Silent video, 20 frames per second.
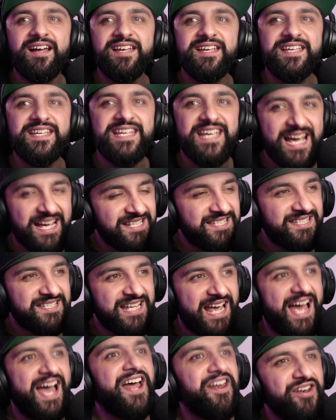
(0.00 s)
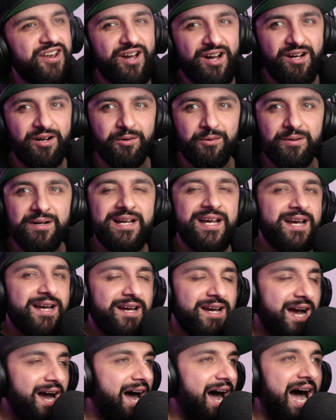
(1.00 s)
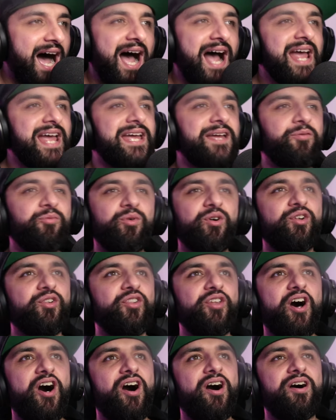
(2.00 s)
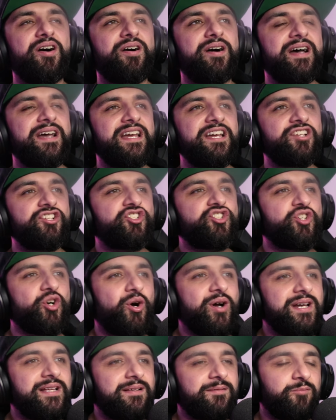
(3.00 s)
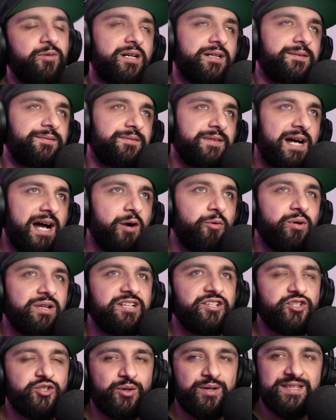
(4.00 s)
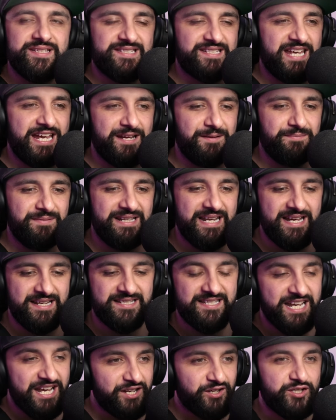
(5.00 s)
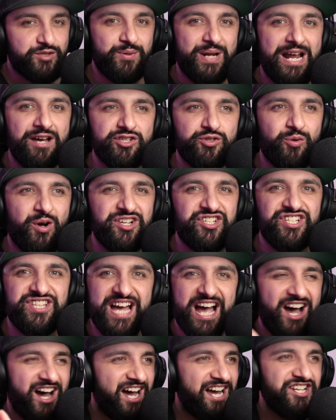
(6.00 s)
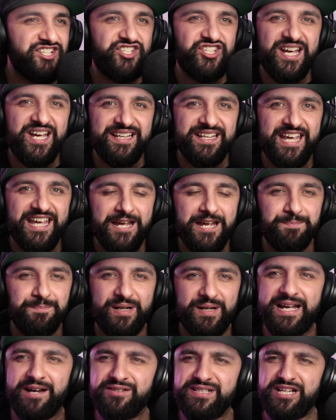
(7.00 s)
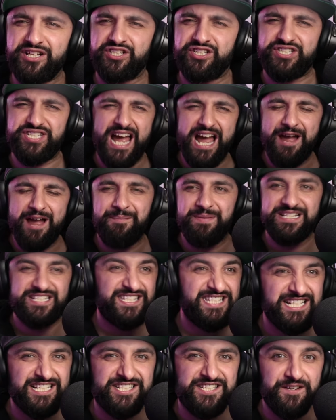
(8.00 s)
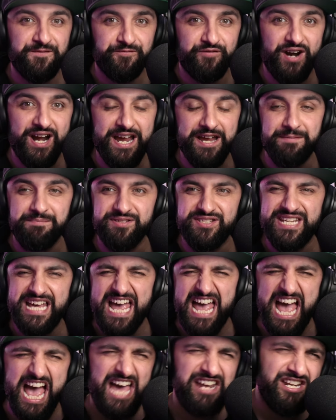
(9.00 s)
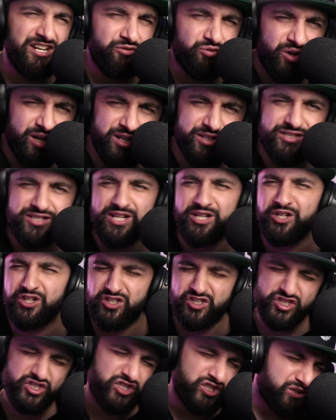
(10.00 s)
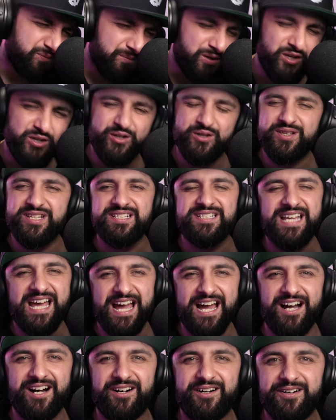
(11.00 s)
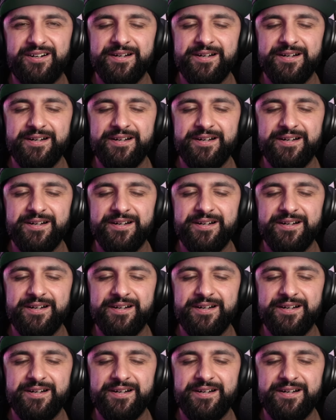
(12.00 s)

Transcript: yes and no. I will not enjoy... Well, I will enjoy this game less. Because when I was watching that IGN gameplay, I was like, damn, it's 60 frames and it runs. Looks smooth as hell.